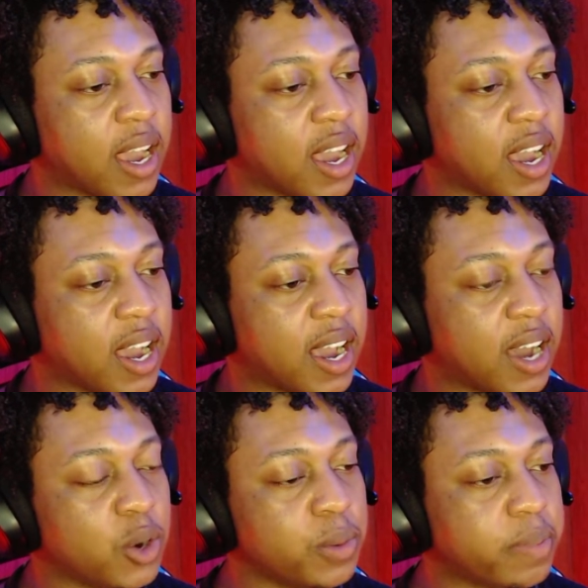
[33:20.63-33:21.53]
I
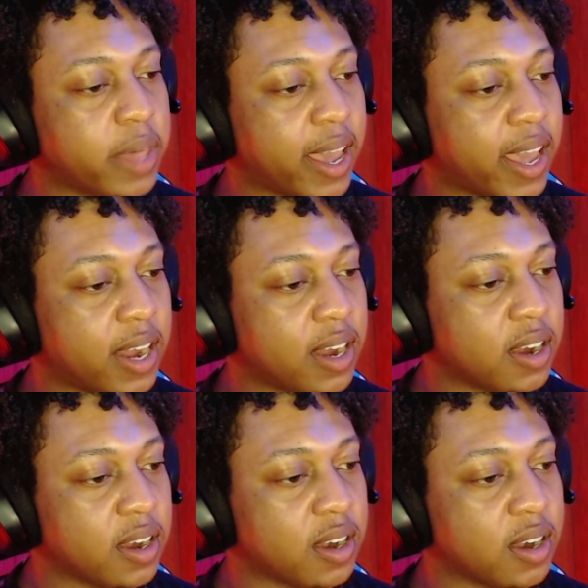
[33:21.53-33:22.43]
hope that
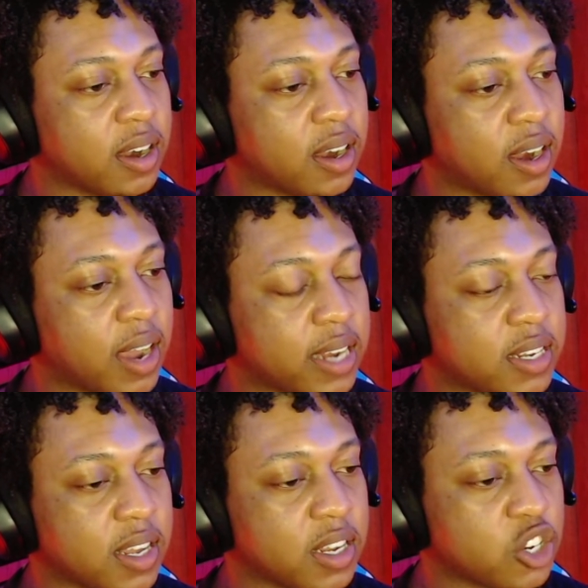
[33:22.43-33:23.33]
I
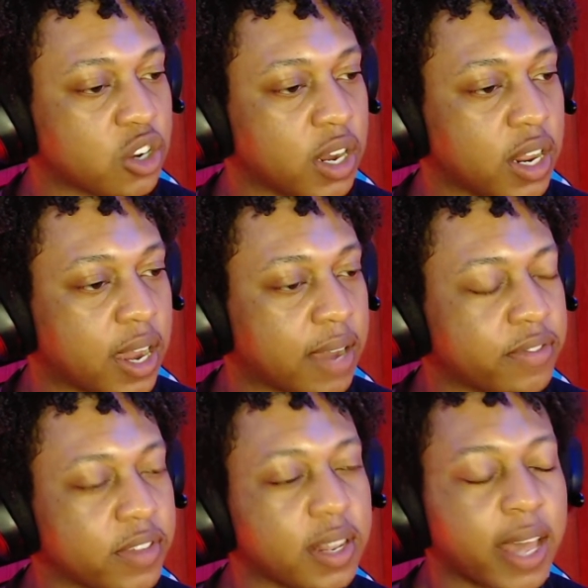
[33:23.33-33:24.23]
touched on it. I
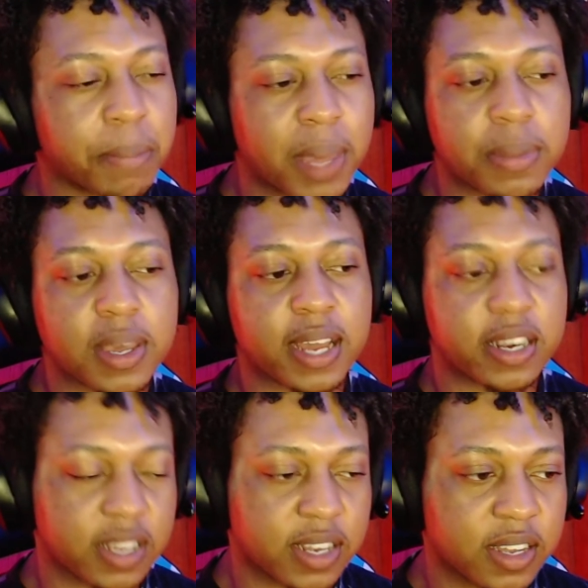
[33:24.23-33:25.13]
feel like maybe I
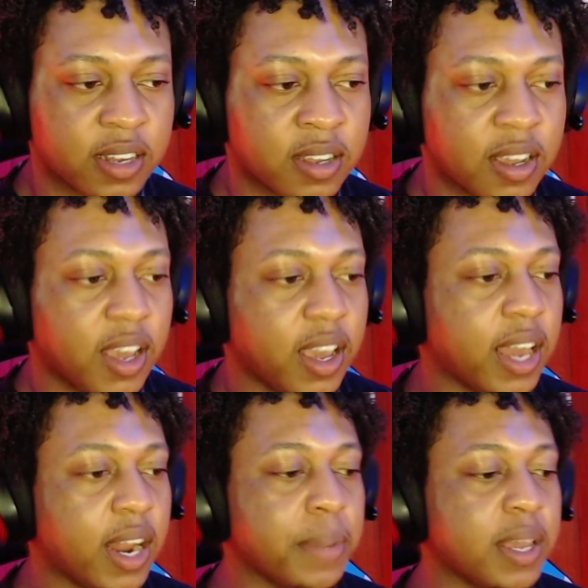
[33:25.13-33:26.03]
didn't. And
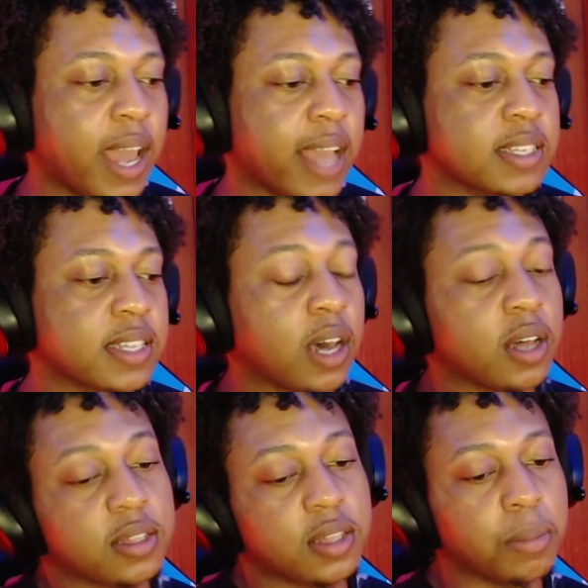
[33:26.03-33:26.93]
I mean, as
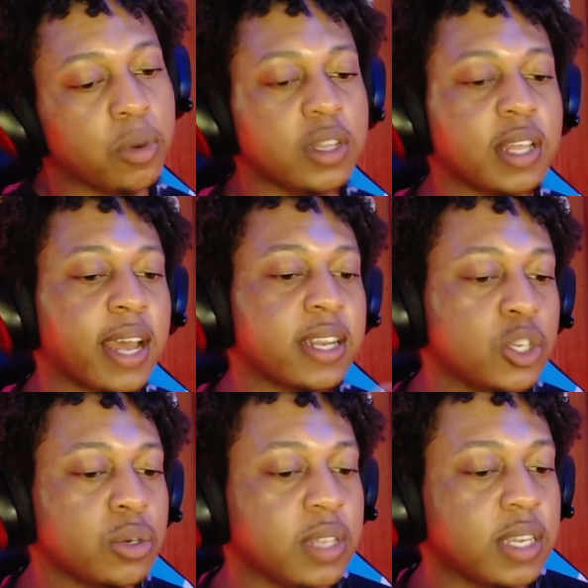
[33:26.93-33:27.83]
the more that I
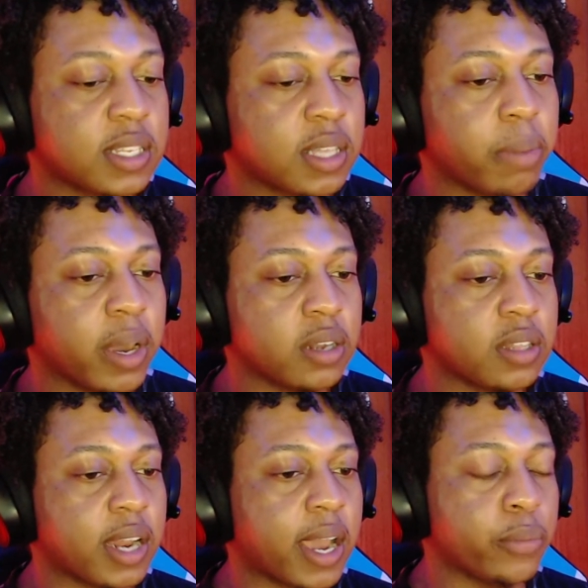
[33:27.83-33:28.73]
do this, the better that
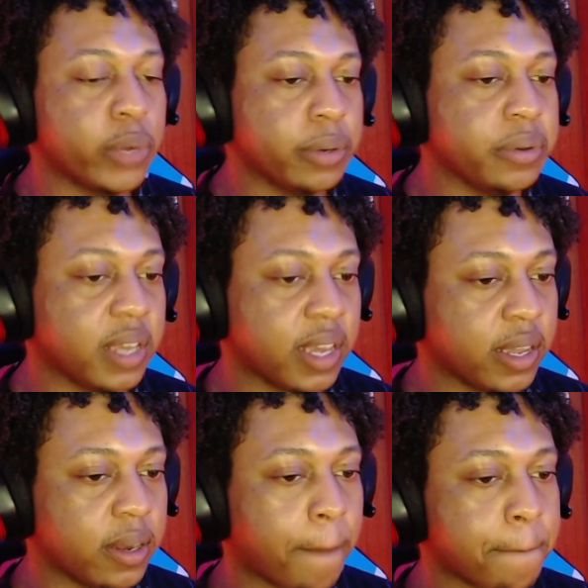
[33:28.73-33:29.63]
I will
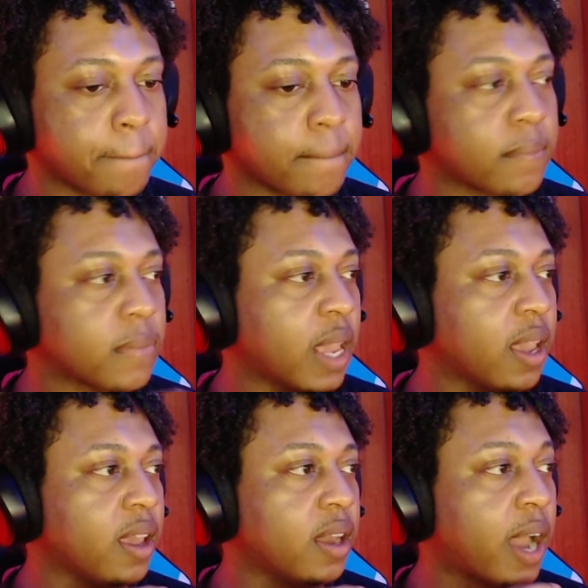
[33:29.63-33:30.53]
get.
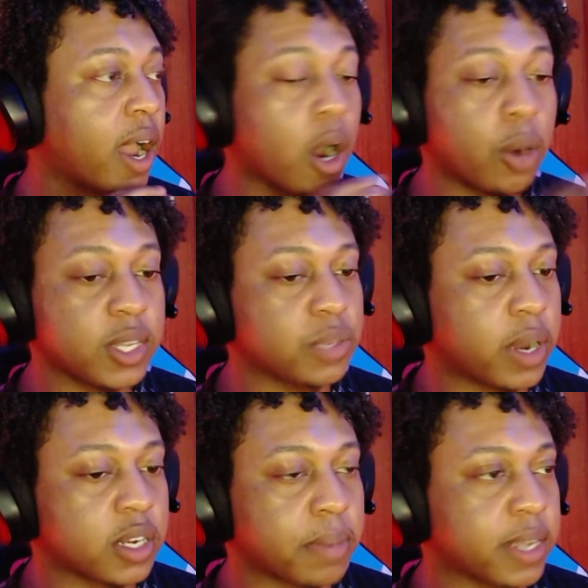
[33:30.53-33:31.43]
And I always
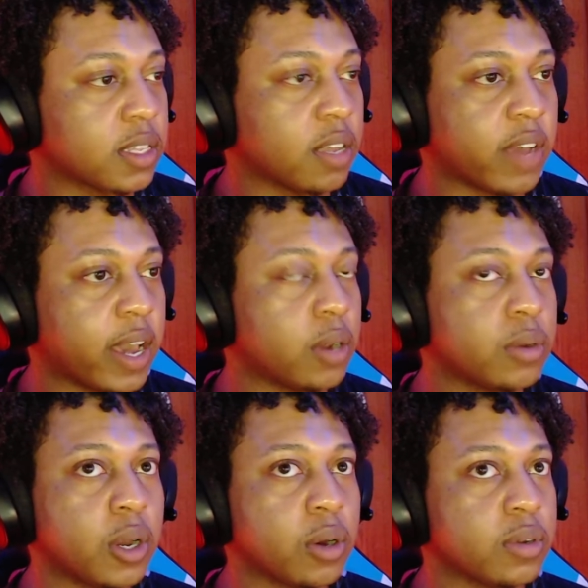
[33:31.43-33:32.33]
watch my stuff. I don't
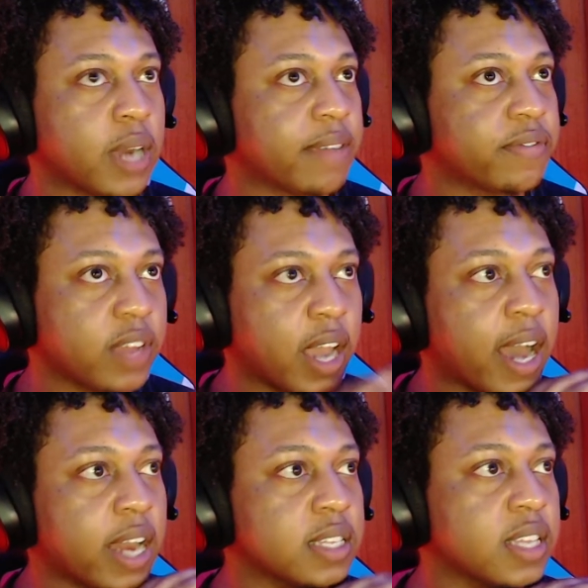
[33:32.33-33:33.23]
know,
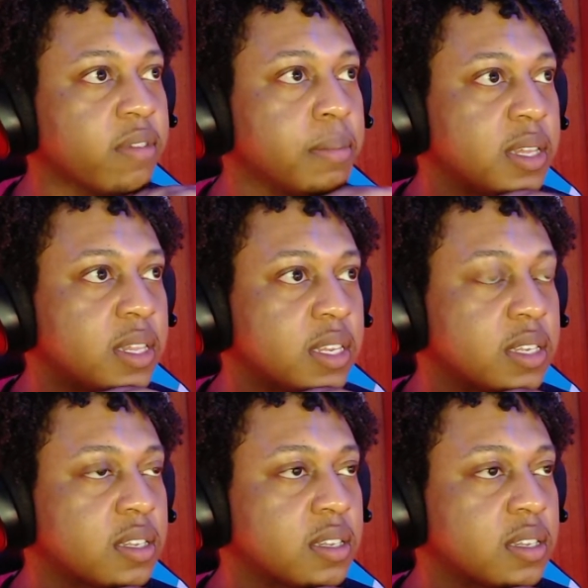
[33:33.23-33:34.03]
God has given me this